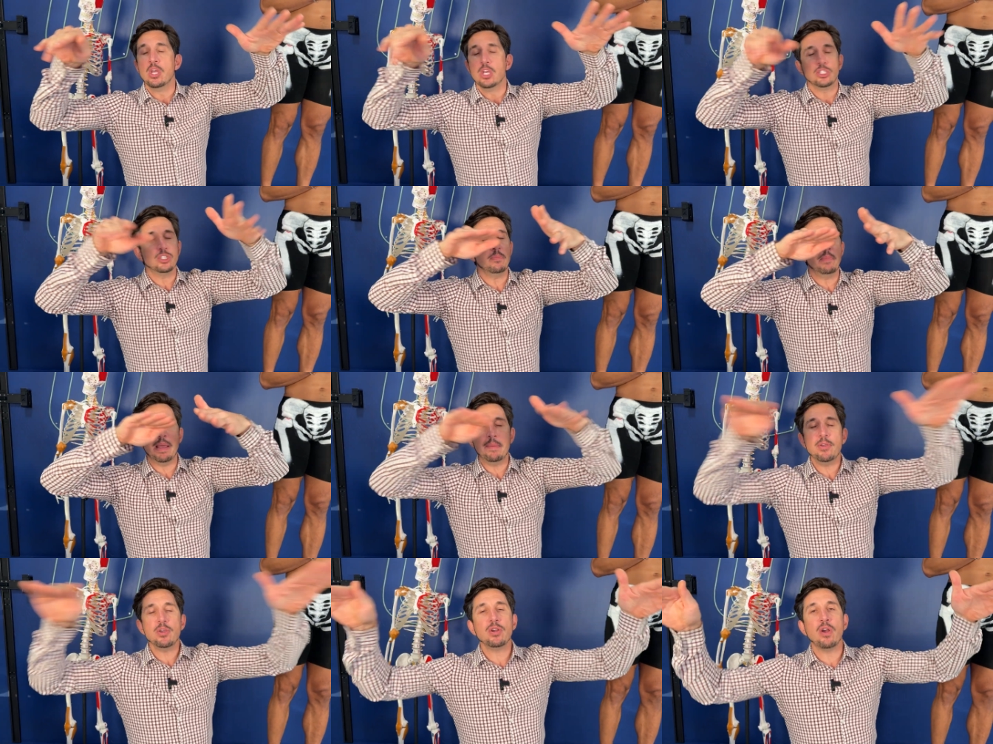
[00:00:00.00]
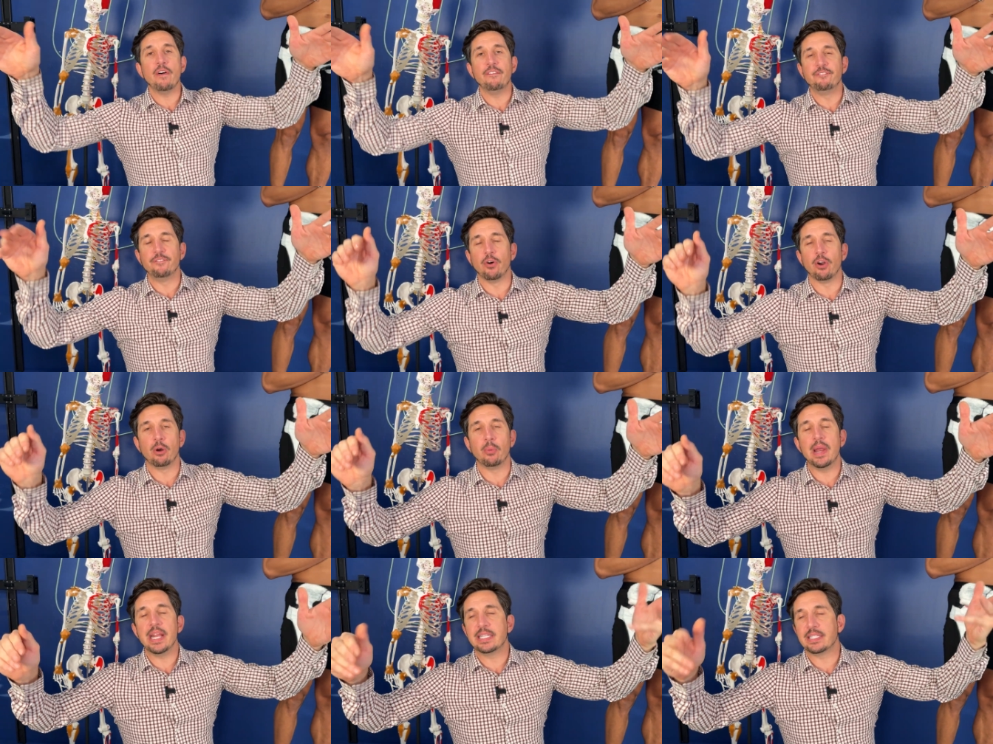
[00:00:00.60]
So maybe you go
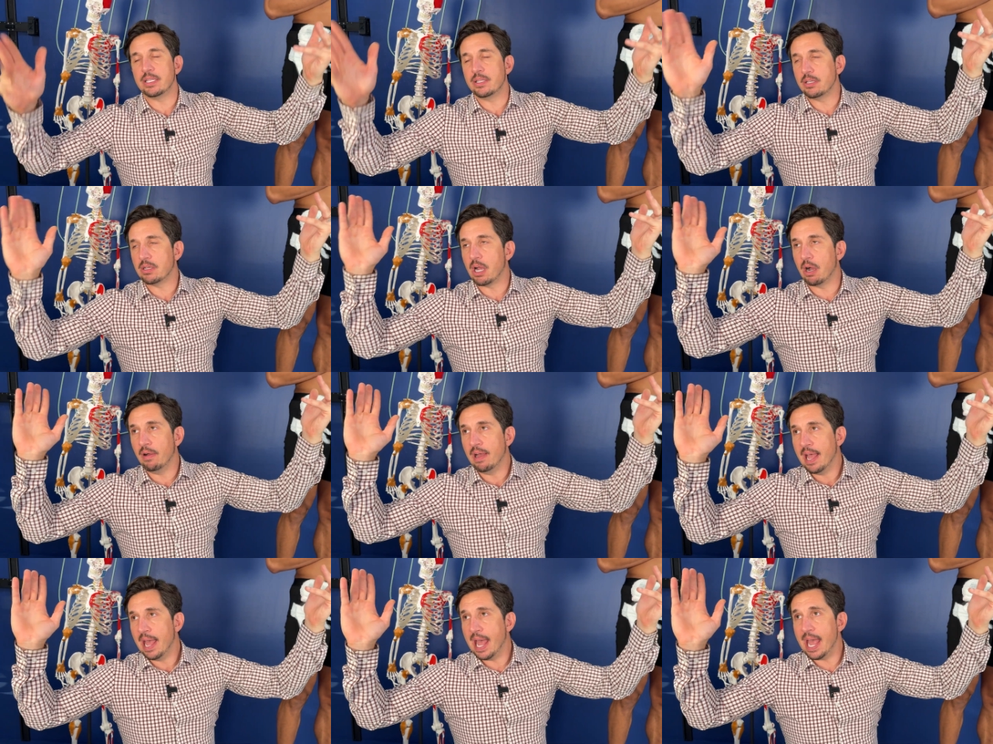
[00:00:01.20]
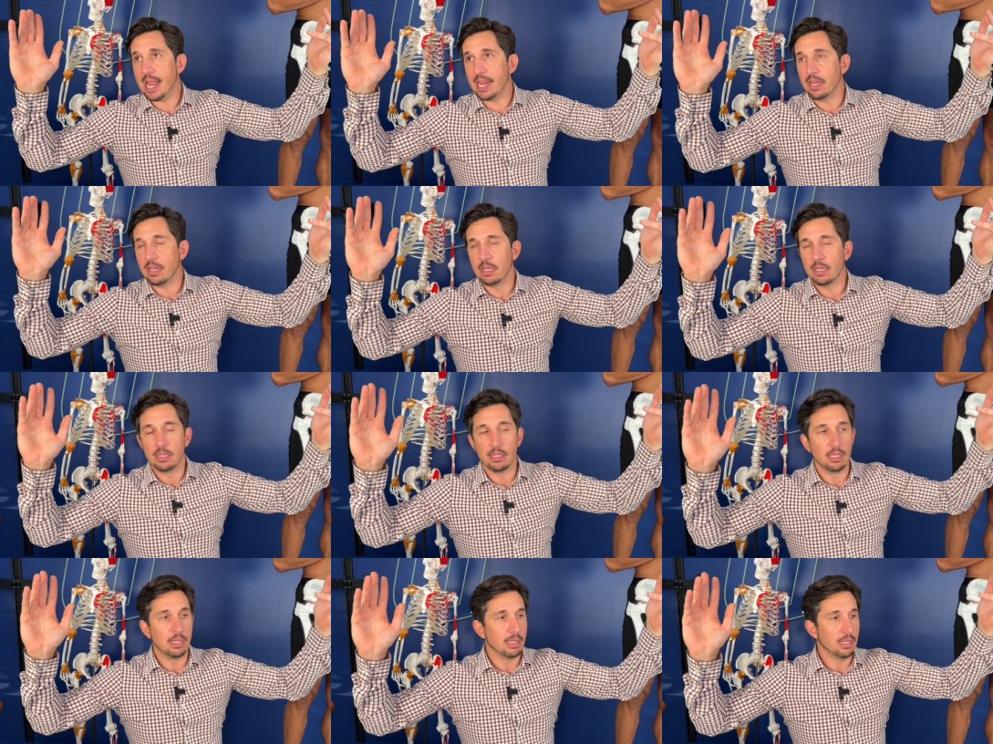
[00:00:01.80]
four weeks and you go, hey,
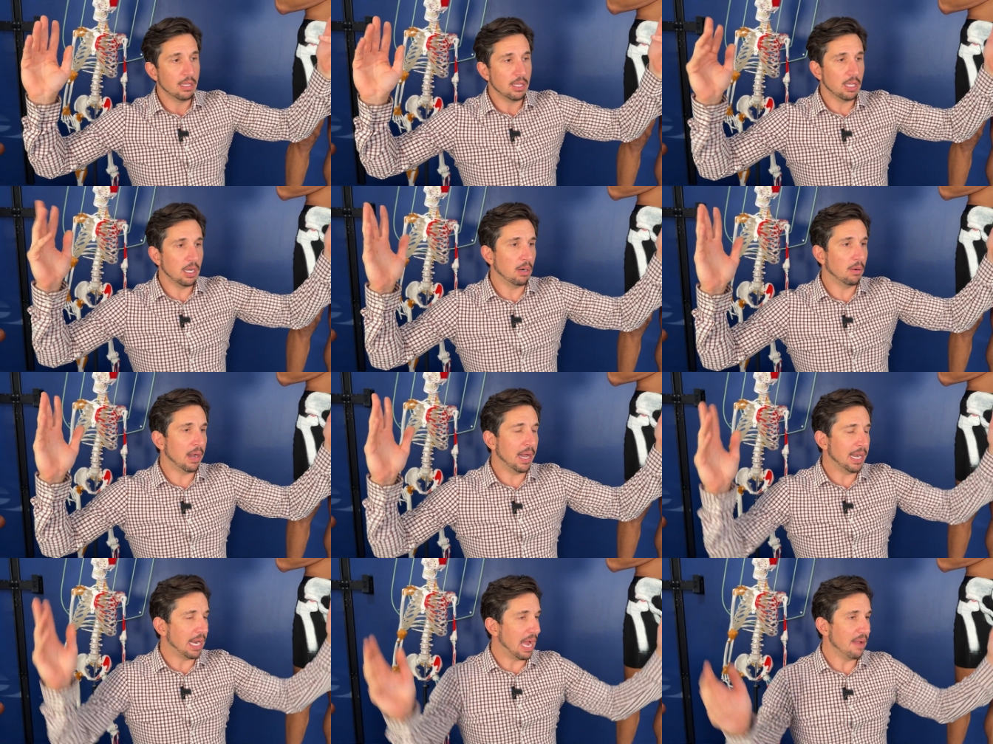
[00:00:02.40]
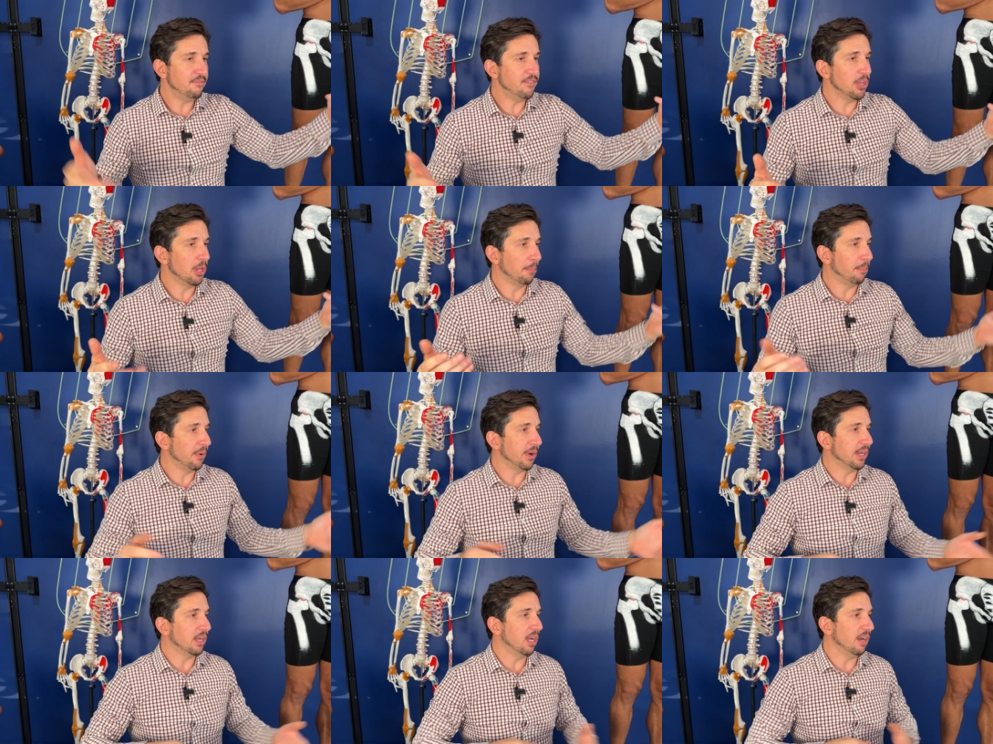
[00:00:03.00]
you know what? I'm feeling
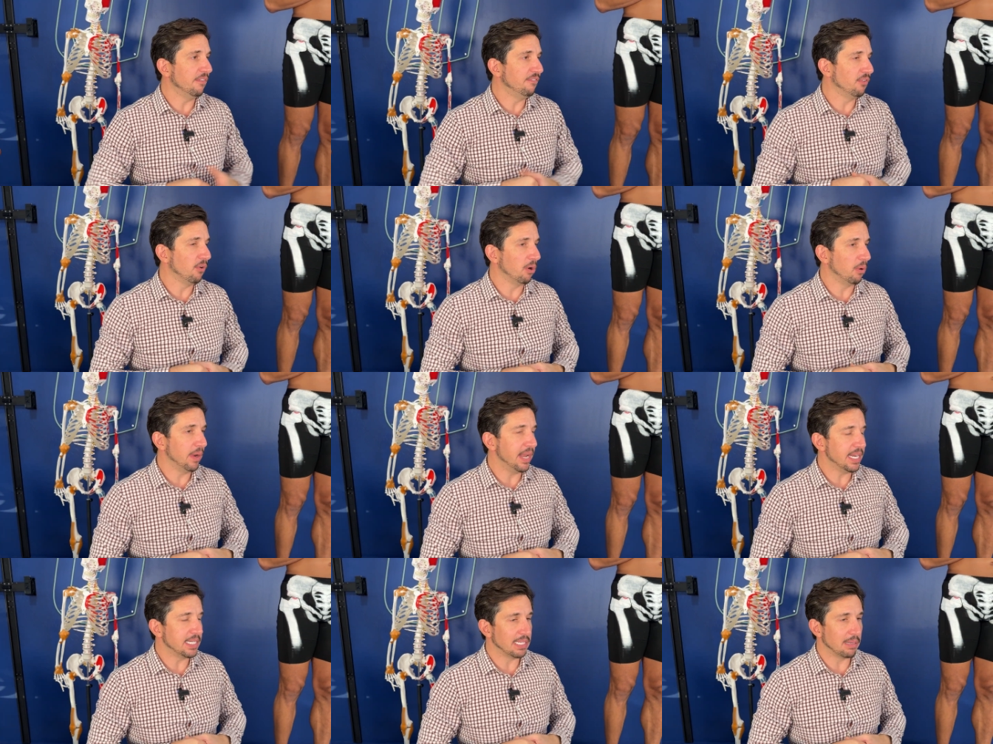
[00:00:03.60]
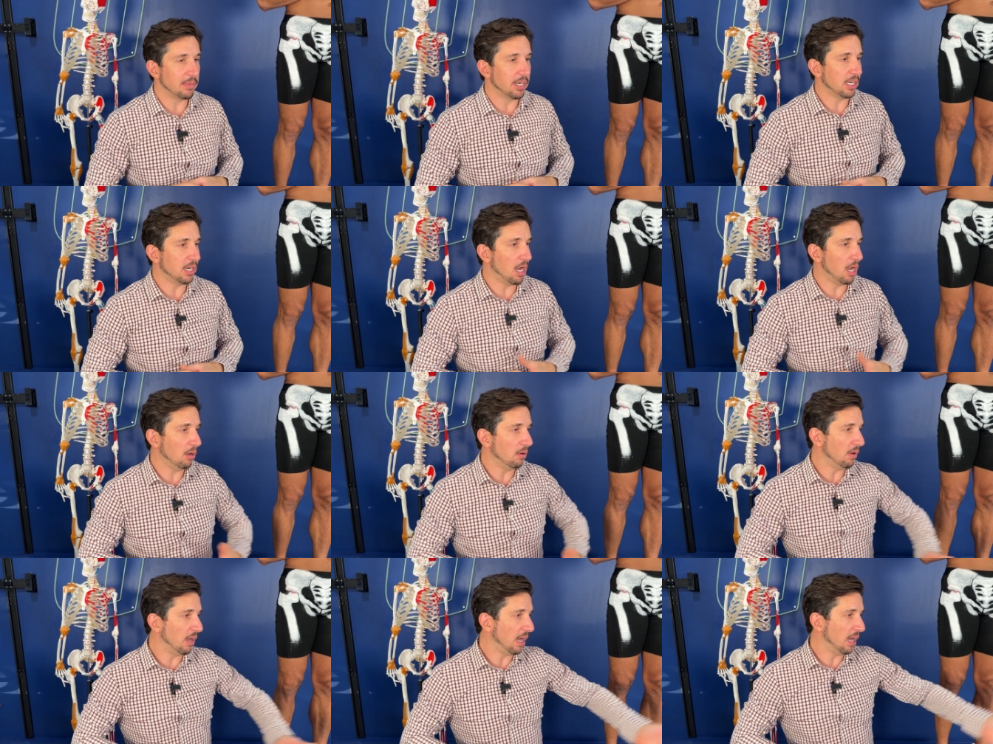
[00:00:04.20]
pretty good four weeks. I'm gonna
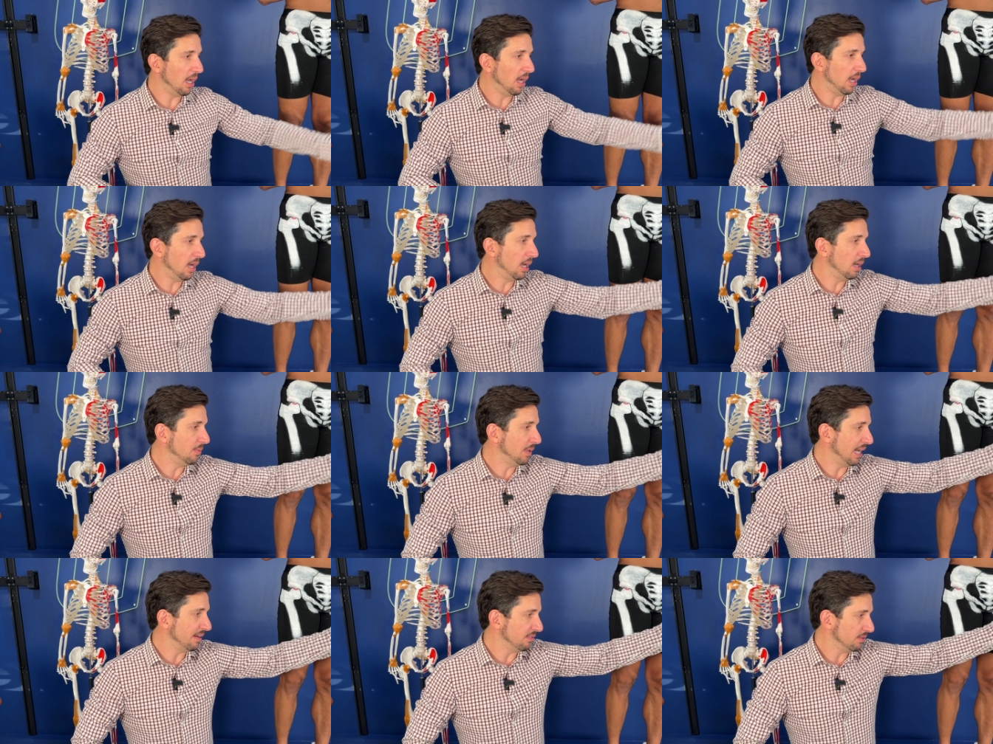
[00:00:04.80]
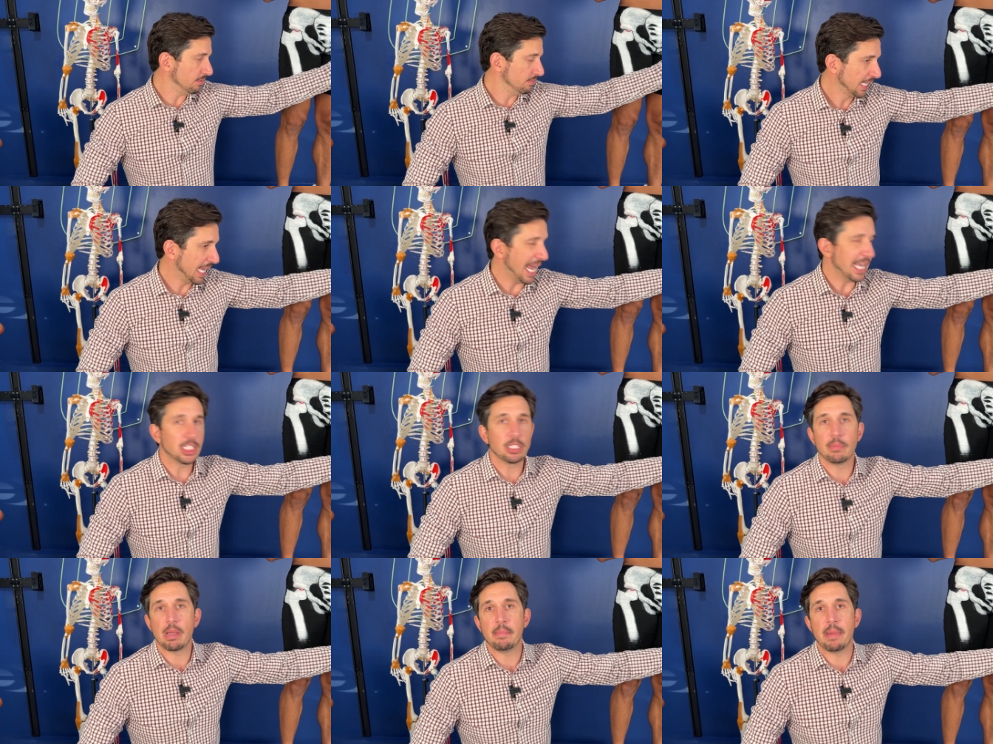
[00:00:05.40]
go, uh, whatever,
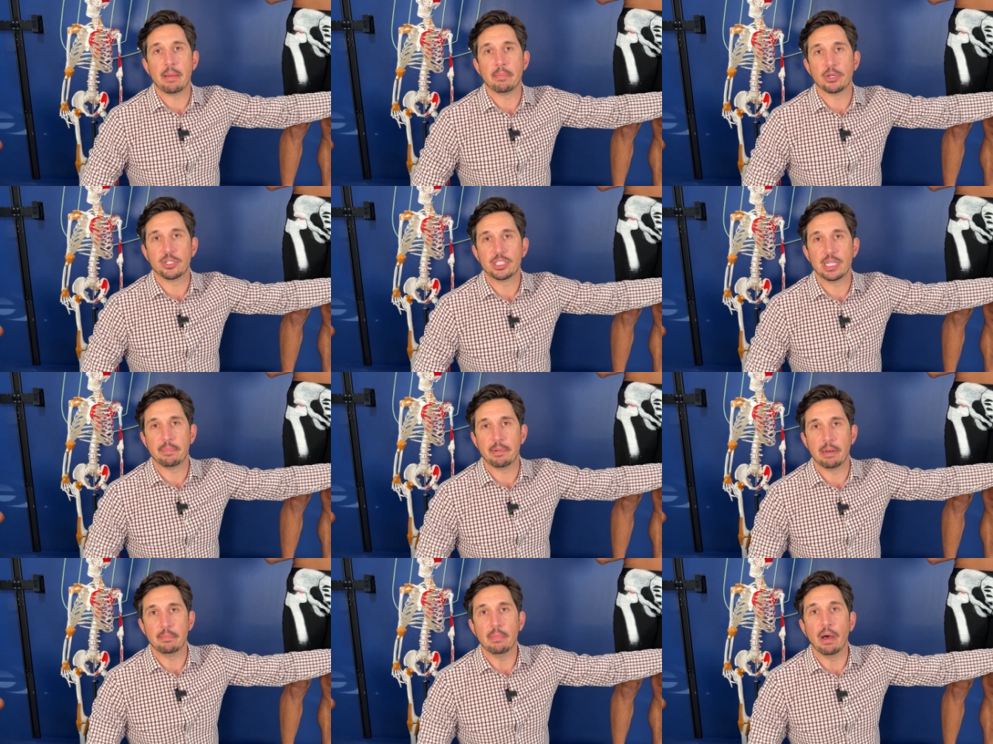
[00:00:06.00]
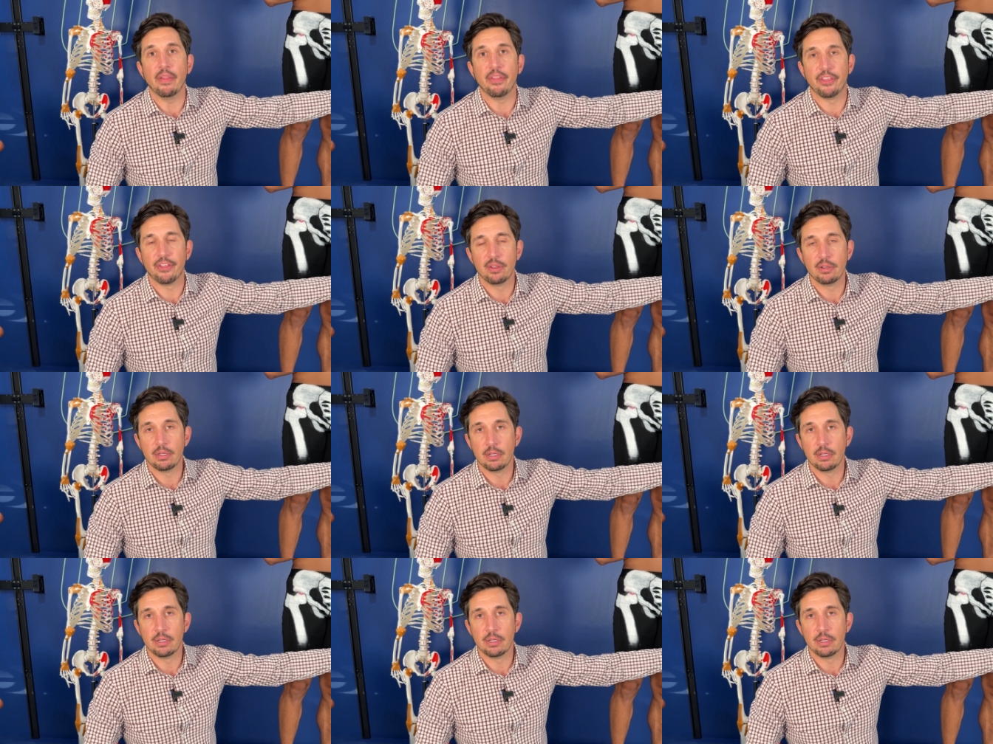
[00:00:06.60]
cancel my membership in a month.